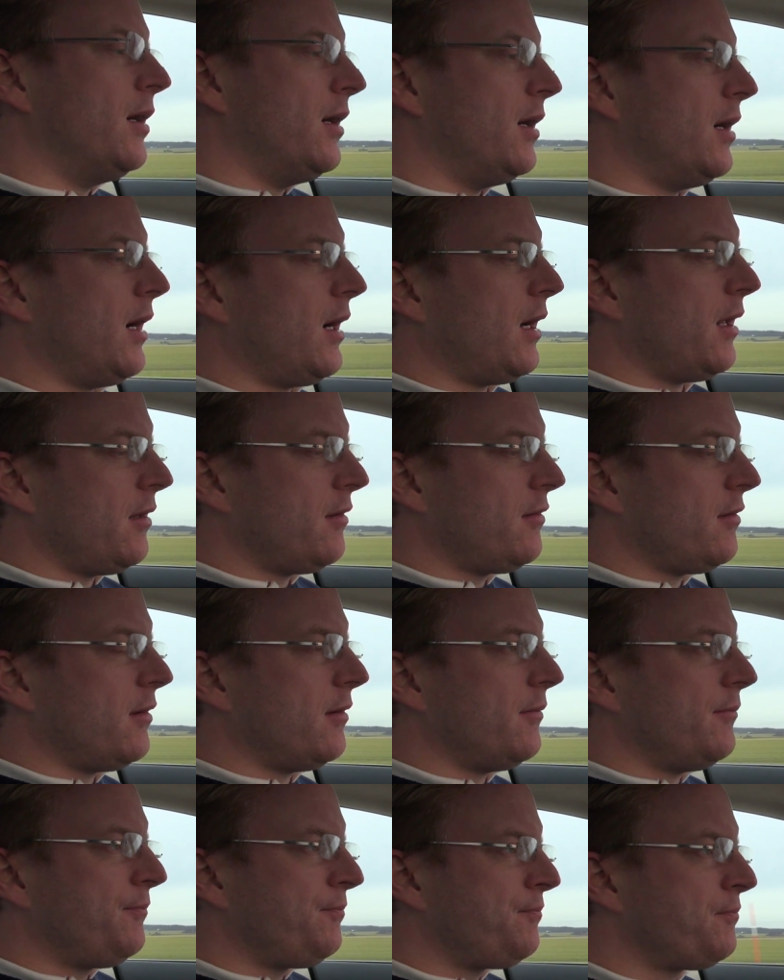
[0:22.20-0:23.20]
And
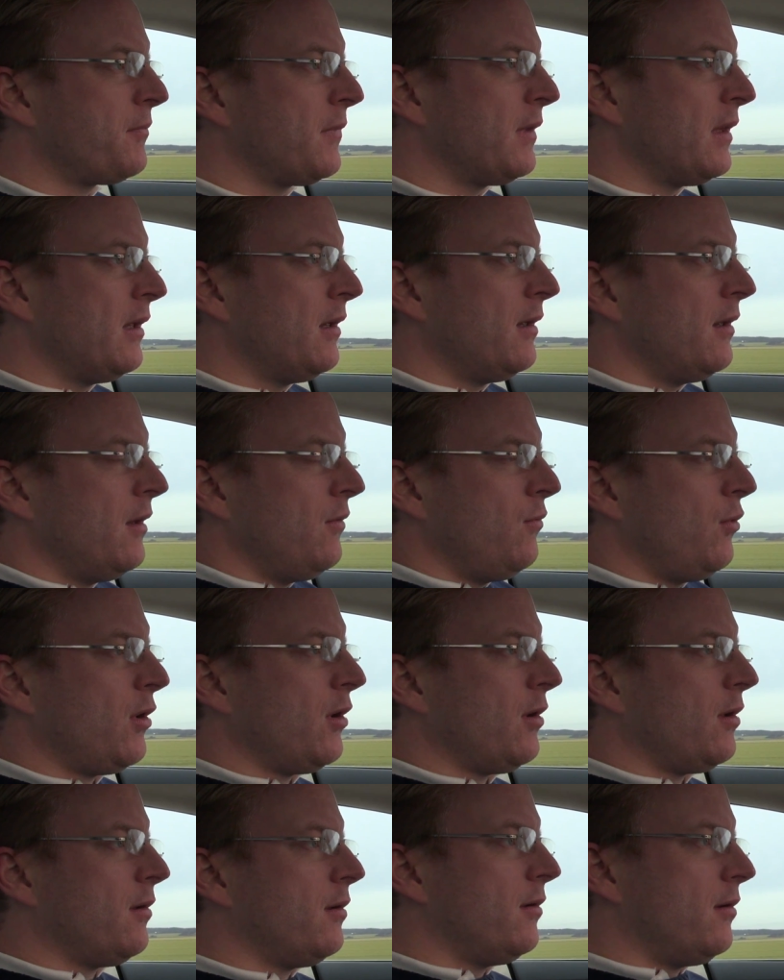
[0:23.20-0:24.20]
I'm
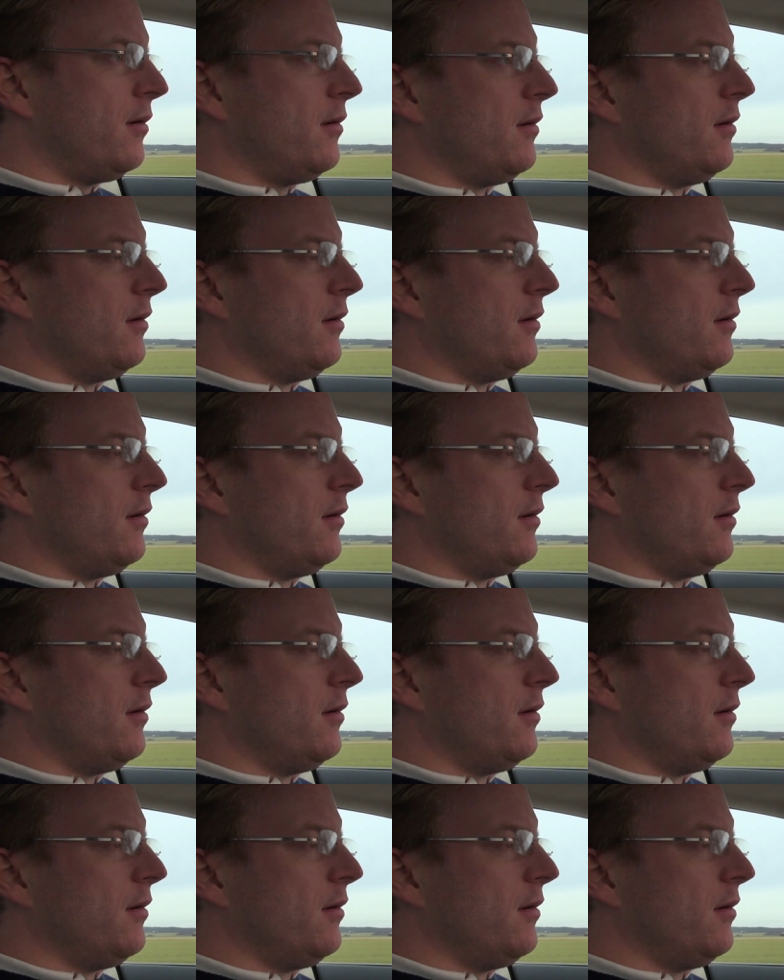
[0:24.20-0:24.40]
gonna